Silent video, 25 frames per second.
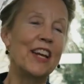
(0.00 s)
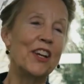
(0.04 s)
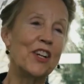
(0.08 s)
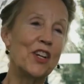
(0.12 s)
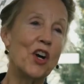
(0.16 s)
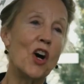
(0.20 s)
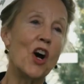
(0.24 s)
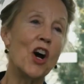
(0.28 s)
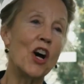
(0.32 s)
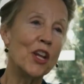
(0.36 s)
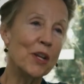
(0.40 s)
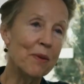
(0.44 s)

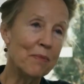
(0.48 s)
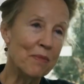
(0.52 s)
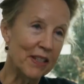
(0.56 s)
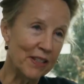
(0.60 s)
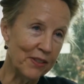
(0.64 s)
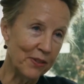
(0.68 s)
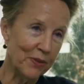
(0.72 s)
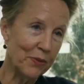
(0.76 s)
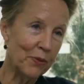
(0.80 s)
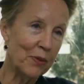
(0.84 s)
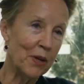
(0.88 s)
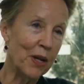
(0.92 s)

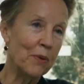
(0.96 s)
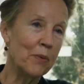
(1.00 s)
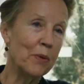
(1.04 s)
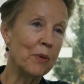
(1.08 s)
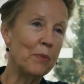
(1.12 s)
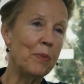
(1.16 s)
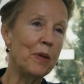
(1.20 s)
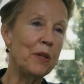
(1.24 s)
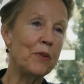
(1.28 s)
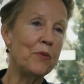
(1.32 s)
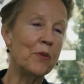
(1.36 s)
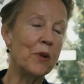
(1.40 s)
Economists, right,
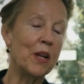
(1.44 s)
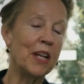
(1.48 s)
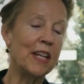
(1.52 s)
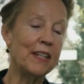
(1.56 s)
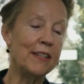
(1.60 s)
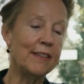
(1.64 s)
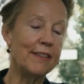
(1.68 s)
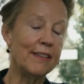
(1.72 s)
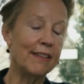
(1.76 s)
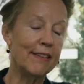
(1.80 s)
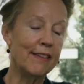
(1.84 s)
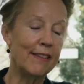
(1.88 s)
would be
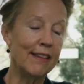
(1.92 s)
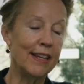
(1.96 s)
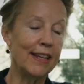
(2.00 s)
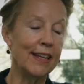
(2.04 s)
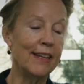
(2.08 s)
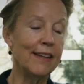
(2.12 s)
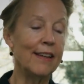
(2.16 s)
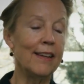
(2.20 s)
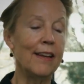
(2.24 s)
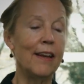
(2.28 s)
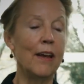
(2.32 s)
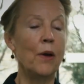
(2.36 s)
trained to
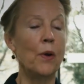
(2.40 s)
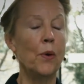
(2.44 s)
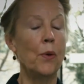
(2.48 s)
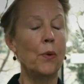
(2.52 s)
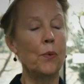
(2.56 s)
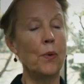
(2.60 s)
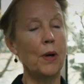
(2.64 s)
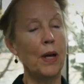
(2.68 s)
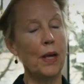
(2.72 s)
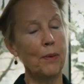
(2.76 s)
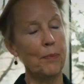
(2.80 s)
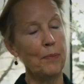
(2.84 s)
think,
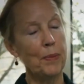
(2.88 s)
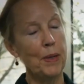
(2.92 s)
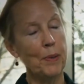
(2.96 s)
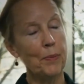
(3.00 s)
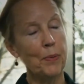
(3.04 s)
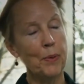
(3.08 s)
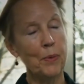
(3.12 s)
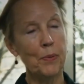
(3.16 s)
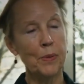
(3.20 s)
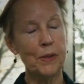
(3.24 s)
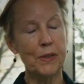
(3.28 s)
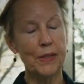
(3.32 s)
well,
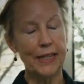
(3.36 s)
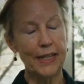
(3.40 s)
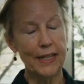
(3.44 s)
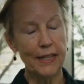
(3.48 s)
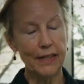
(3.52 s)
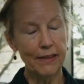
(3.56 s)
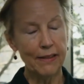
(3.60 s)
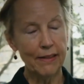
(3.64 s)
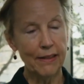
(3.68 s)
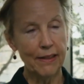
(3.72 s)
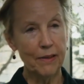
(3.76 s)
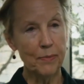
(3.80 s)
people would
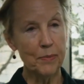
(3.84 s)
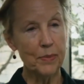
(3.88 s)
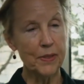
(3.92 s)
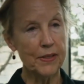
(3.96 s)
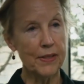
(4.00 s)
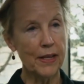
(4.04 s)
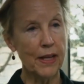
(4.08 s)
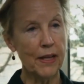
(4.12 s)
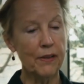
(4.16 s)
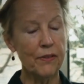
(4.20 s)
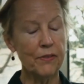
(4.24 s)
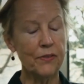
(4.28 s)
kill
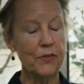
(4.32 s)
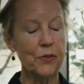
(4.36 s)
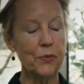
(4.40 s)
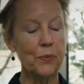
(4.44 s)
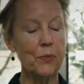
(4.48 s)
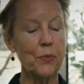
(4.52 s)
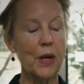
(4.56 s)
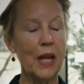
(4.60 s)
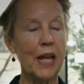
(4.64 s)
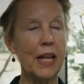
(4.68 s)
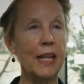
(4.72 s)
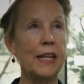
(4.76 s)
themselves
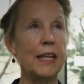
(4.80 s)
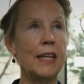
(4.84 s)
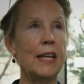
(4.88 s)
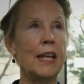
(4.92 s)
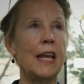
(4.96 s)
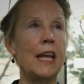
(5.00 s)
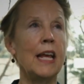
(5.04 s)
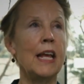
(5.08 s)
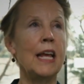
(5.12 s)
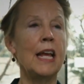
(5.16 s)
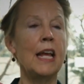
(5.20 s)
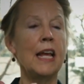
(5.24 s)
when
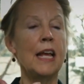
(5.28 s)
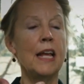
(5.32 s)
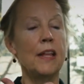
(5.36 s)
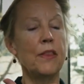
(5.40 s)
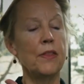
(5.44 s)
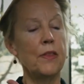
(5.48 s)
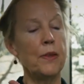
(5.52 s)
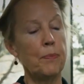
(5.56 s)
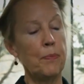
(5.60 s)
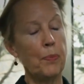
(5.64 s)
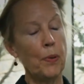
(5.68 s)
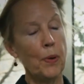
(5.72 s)

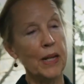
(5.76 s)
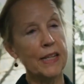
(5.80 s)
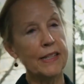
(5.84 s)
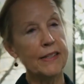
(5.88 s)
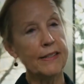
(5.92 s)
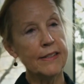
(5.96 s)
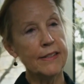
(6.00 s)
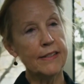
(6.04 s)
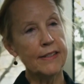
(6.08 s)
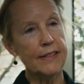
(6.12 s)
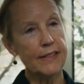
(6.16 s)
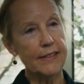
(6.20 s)
the
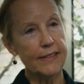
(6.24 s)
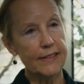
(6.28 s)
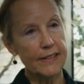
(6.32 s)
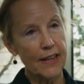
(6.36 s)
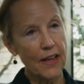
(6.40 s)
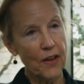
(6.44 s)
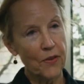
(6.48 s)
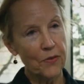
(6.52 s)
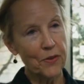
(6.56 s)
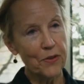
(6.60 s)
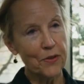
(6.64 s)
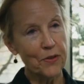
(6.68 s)
present
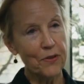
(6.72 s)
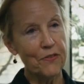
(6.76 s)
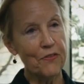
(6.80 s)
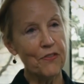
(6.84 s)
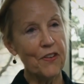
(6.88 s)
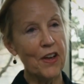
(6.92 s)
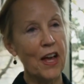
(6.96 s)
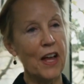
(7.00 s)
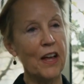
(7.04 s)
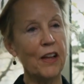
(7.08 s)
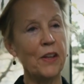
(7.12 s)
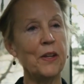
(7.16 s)
discounted
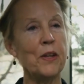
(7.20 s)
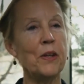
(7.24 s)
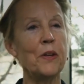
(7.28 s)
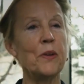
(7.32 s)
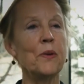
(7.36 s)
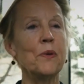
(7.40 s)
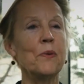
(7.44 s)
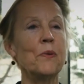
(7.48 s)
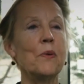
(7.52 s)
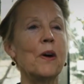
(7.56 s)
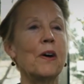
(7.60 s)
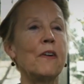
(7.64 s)

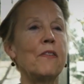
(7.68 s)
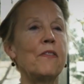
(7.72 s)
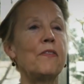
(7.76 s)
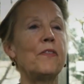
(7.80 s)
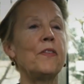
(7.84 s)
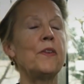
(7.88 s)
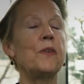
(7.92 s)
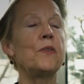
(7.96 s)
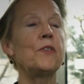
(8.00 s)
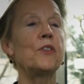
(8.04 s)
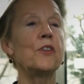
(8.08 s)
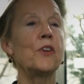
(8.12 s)
value of
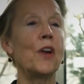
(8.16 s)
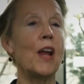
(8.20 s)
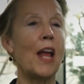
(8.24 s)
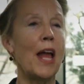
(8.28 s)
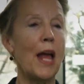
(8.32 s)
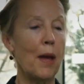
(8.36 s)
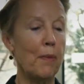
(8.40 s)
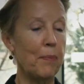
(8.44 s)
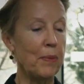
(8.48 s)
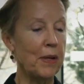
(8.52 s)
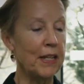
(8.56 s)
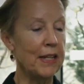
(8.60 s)
future
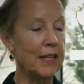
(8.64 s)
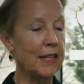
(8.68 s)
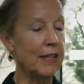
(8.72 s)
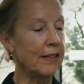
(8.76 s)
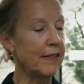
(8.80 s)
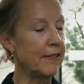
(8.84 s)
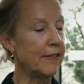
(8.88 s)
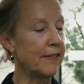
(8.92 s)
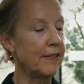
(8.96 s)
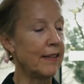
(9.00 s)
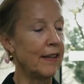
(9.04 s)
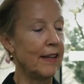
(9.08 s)

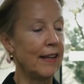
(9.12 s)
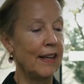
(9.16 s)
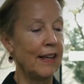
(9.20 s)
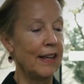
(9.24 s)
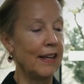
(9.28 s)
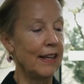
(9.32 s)
happiness